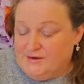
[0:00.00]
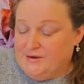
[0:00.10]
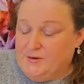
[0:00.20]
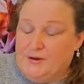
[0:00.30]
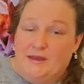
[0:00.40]

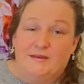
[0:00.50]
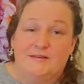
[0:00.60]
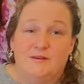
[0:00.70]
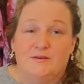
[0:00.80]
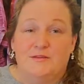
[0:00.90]
Okay,
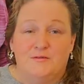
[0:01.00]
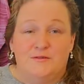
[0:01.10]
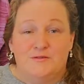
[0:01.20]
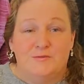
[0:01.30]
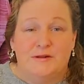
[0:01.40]
so the
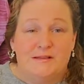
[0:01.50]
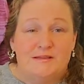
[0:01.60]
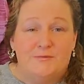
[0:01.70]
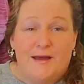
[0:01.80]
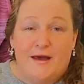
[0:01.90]
first one is the
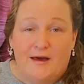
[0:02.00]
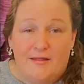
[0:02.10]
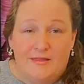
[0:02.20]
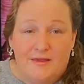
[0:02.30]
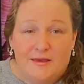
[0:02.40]

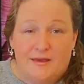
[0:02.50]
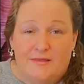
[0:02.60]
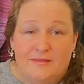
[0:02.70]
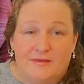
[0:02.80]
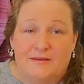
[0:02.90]
Path,
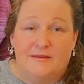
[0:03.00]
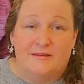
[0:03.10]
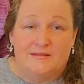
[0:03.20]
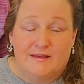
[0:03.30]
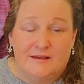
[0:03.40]
and the
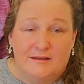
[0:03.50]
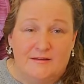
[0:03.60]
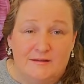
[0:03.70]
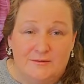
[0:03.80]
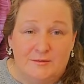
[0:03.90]

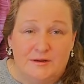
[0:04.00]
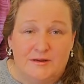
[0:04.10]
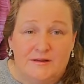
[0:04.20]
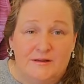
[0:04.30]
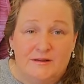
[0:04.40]
second
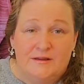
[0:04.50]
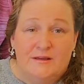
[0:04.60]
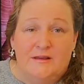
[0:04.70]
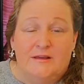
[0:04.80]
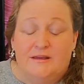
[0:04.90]
one
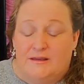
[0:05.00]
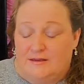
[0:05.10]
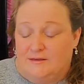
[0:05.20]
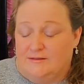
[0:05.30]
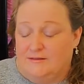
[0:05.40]

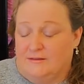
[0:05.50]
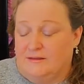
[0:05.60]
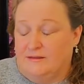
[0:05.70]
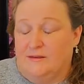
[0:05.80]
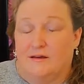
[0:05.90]
is
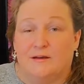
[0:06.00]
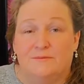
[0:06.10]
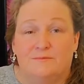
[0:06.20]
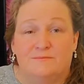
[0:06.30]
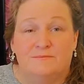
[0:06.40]
the